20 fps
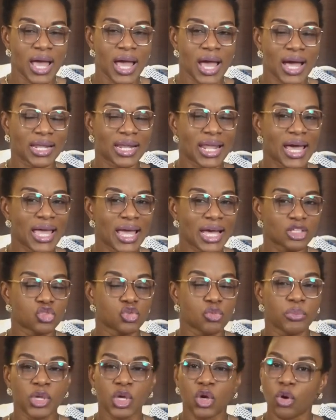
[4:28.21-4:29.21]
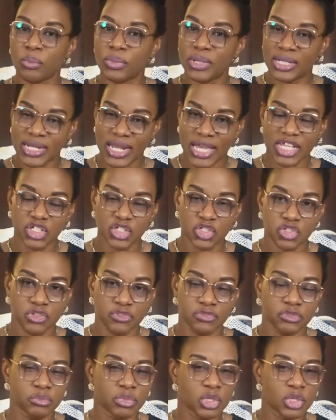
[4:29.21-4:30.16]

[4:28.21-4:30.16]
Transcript: and I had to pick up a night shift,